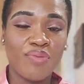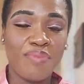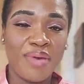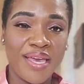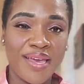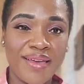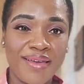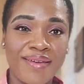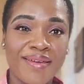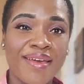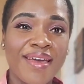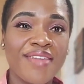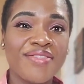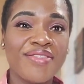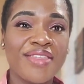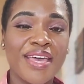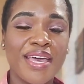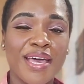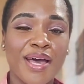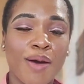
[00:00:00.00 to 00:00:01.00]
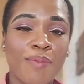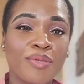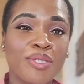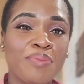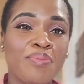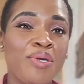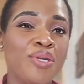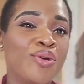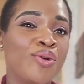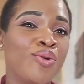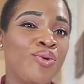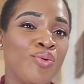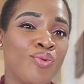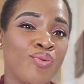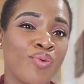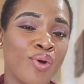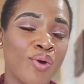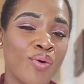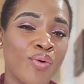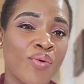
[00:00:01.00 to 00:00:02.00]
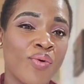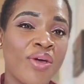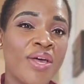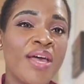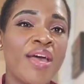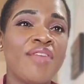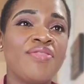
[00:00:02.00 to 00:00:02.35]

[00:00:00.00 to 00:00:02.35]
me, that helps me to grow,